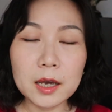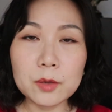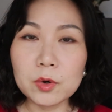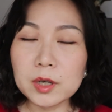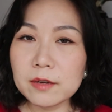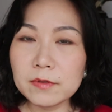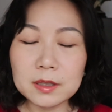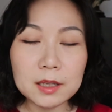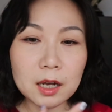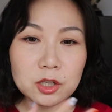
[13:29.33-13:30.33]
It will give a
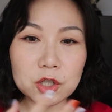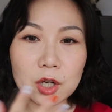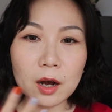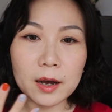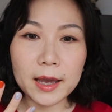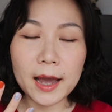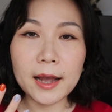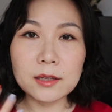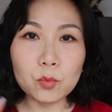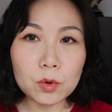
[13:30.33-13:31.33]
nice shine
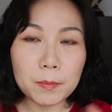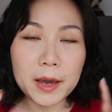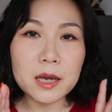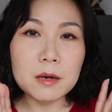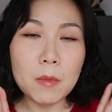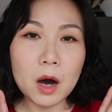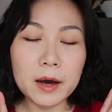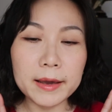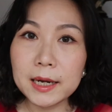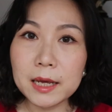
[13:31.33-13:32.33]
and will make
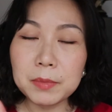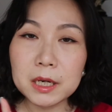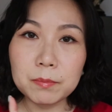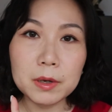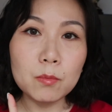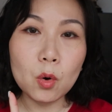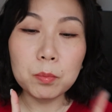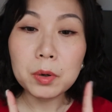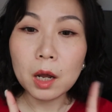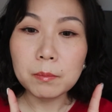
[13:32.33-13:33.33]
my lip a little bit more
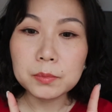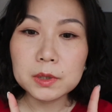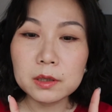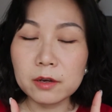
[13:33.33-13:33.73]
plumped.